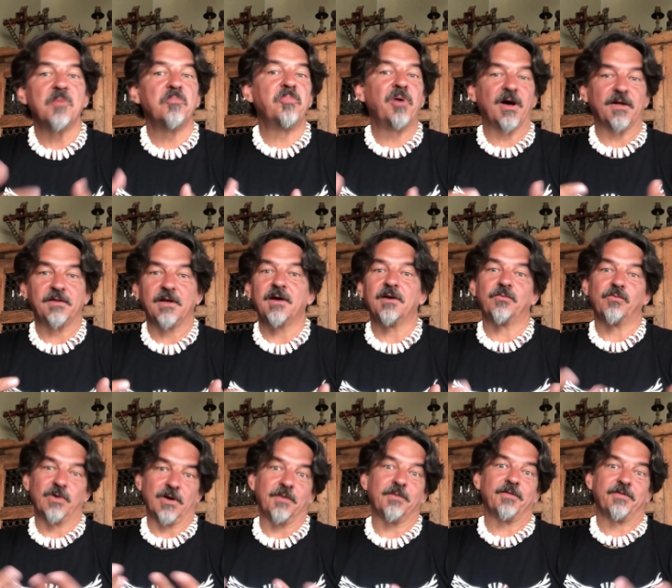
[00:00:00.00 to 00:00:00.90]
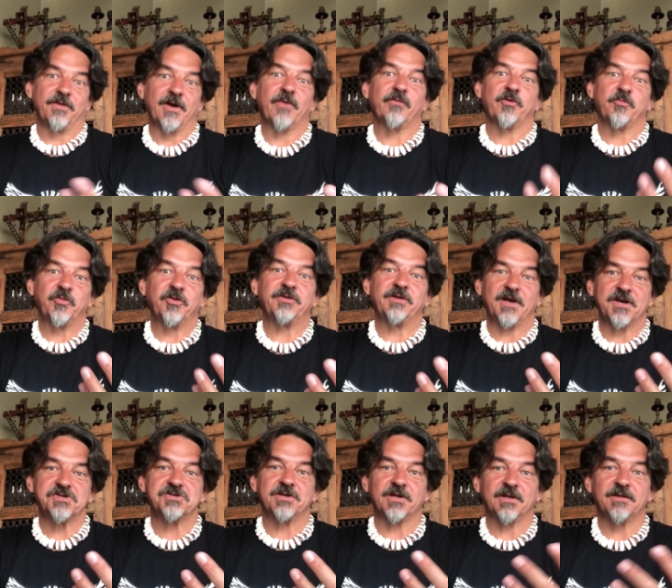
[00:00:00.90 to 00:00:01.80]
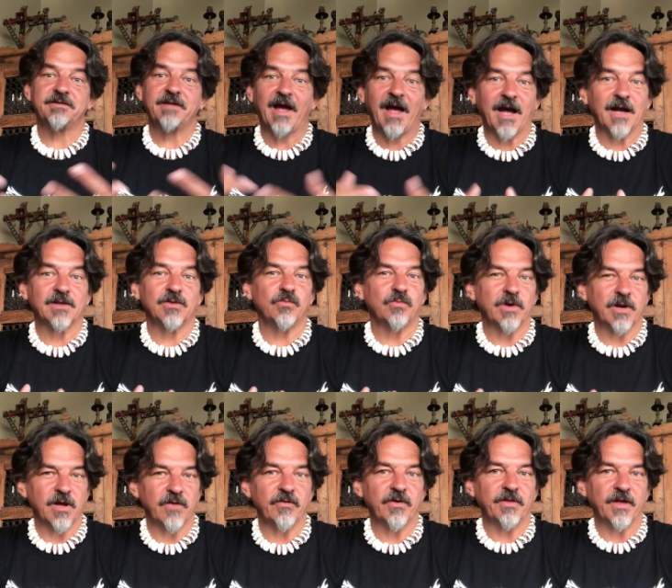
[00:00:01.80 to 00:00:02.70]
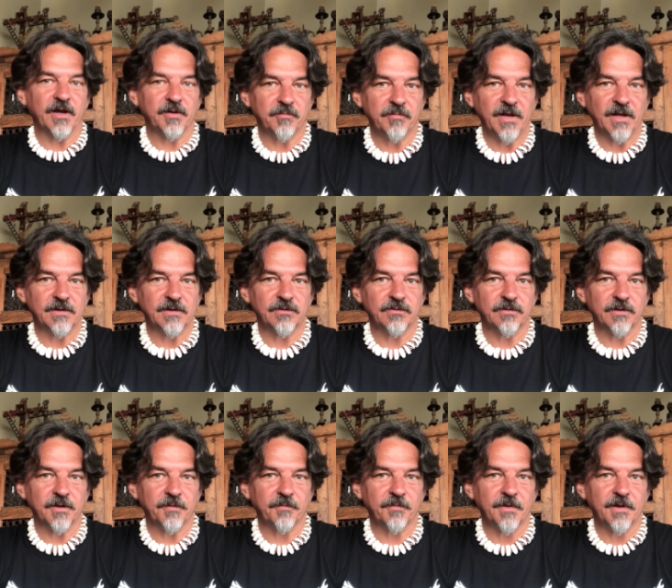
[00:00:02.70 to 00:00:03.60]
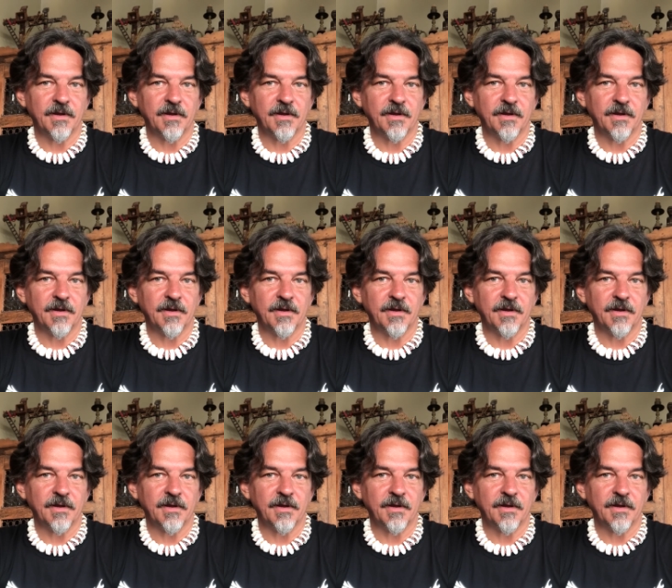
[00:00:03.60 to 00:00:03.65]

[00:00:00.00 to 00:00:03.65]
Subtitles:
but, well, their reputation intact, whatever that meant to them.